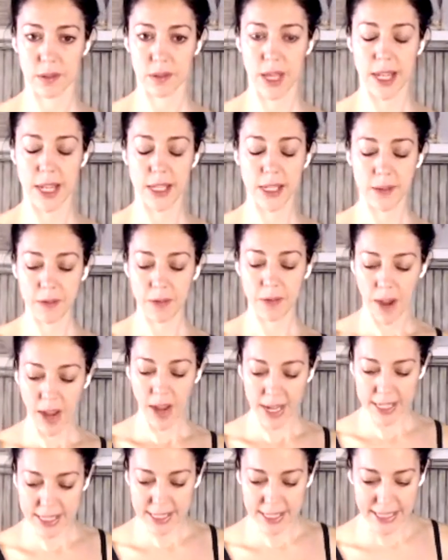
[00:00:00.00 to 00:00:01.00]
And
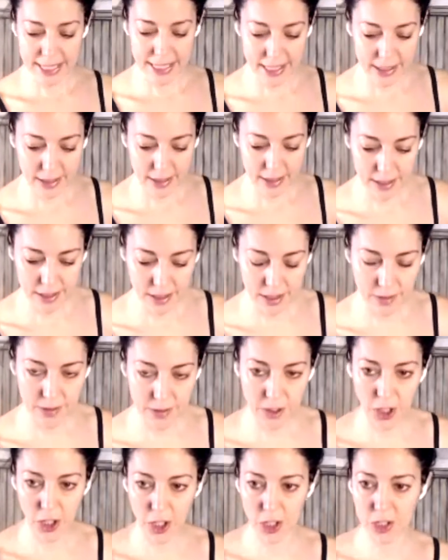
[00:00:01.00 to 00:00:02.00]
invite in this
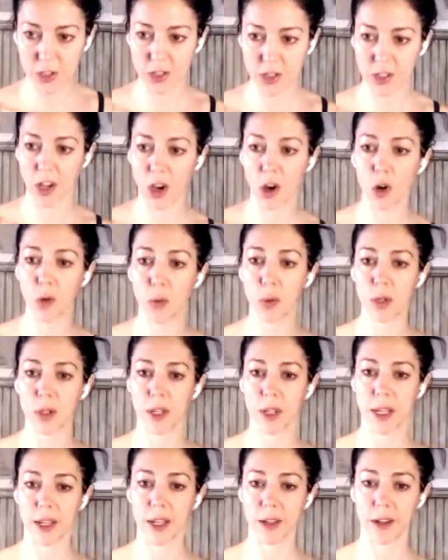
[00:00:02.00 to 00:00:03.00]
first
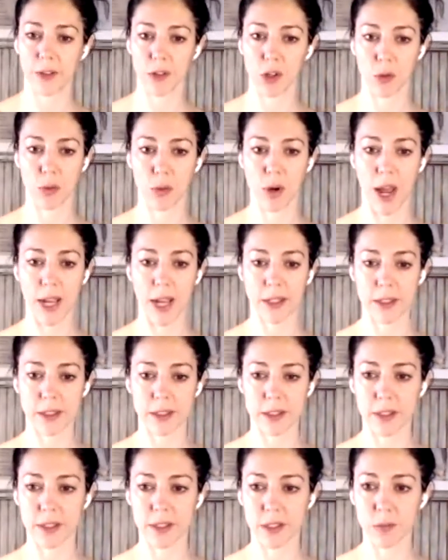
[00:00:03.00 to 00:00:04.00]
opening of your practice
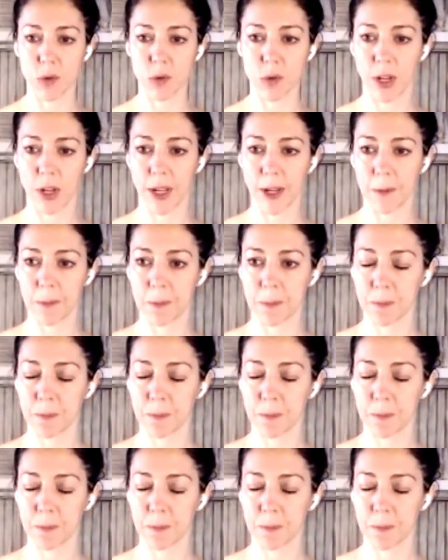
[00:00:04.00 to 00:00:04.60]
this morning.